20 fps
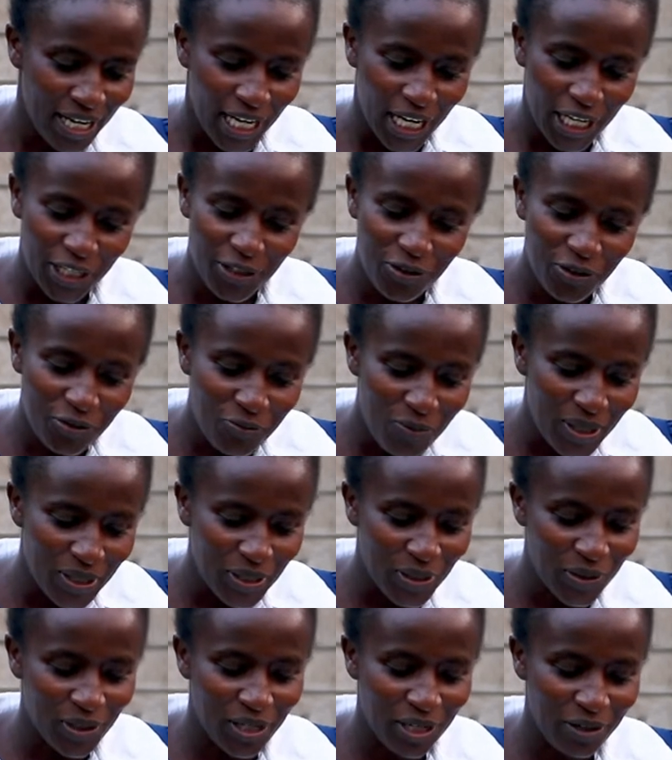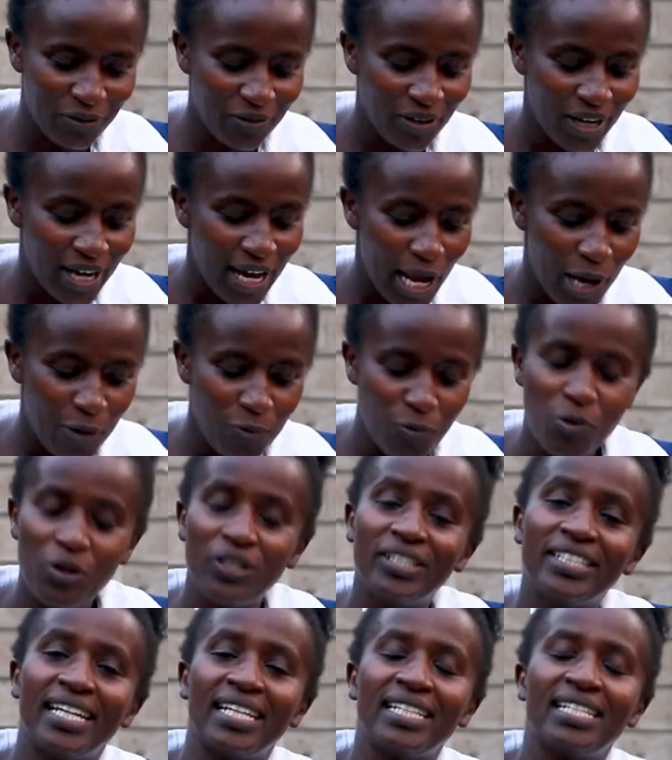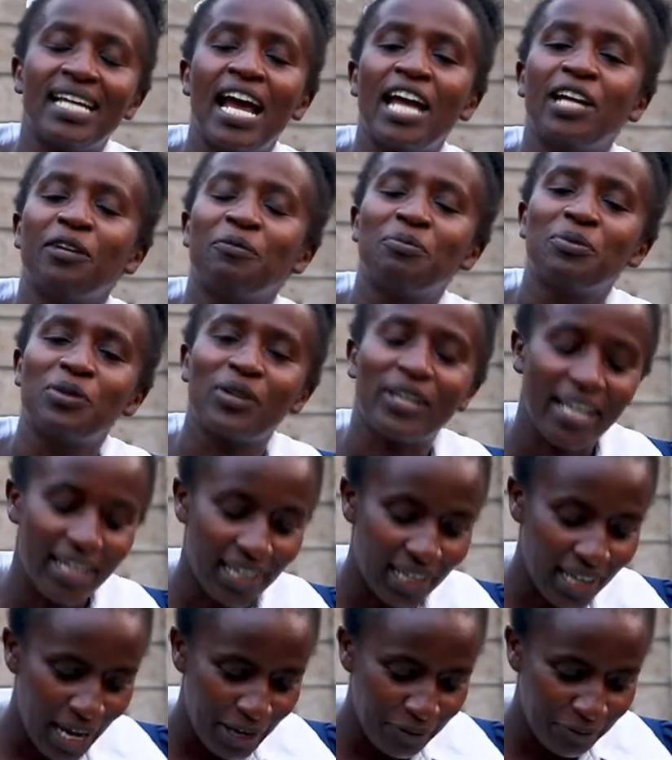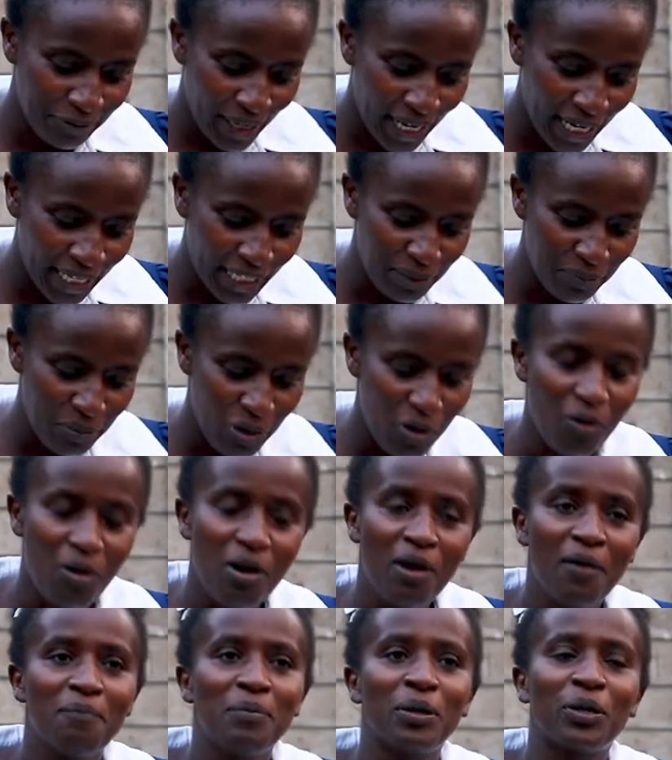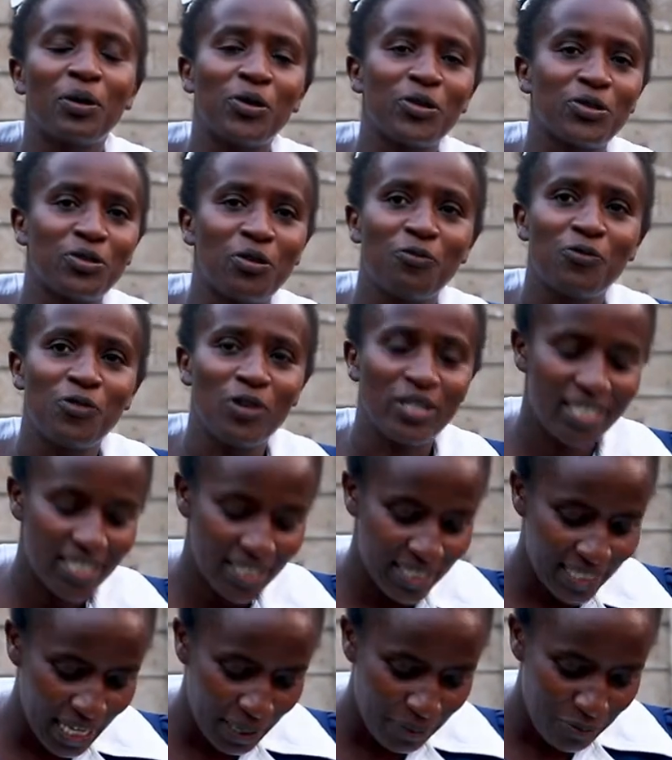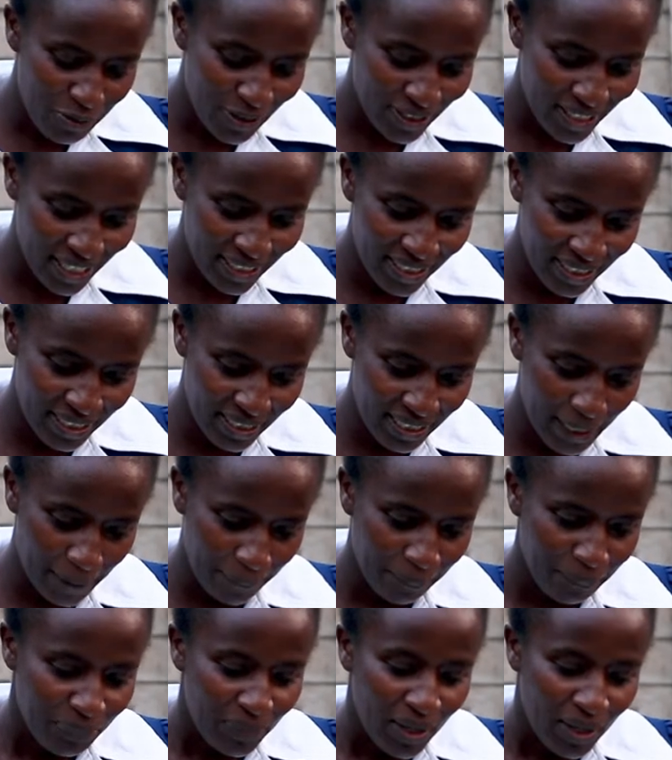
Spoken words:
He did not want to live a wounded and broken life anymore because of what his name was suggesting.